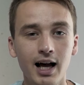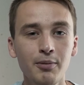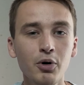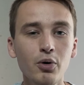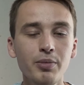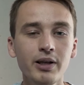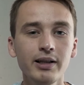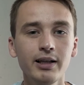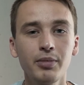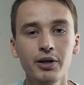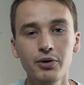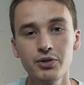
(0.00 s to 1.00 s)
I'm hoping
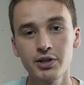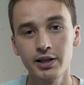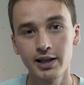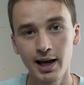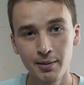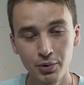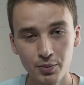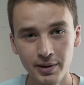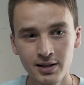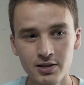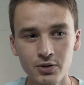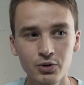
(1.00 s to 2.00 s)
that by using the Apple
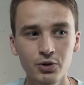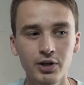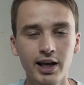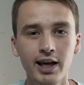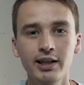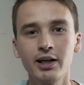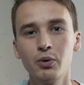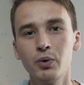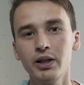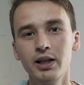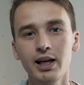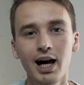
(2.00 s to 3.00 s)
Pencil together
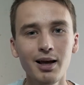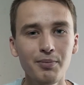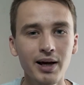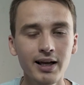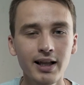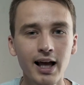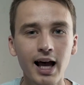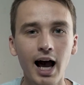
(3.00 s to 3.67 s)
with the iPad,